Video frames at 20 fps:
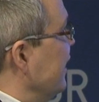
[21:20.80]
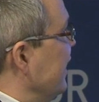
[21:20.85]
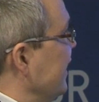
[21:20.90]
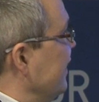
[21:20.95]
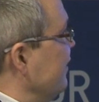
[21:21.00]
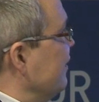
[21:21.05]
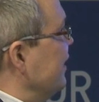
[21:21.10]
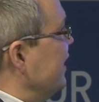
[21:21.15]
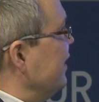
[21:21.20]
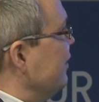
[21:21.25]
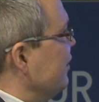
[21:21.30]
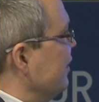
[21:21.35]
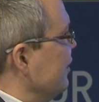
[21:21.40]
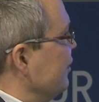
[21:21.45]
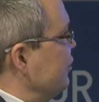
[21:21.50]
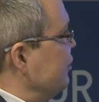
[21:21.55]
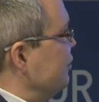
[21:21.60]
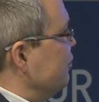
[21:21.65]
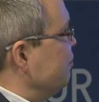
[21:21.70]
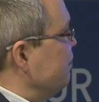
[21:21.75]
And then
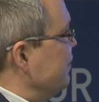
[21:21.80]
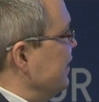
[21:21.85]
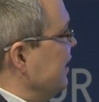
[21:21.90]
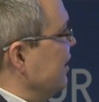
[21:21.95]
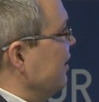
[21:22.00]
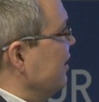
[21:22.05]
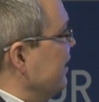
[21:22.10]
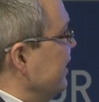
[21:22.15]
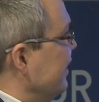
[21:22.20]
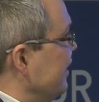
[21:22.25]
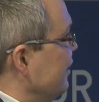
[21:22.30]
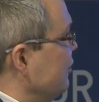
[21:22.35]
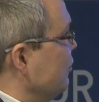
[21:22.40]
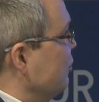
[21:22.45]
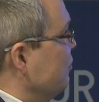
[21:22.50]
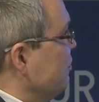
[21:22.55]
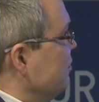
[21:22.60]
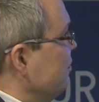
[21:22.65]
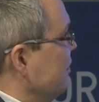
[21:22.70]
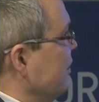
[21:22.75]
there should be a
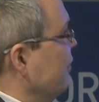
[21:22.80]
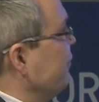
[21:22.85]
legal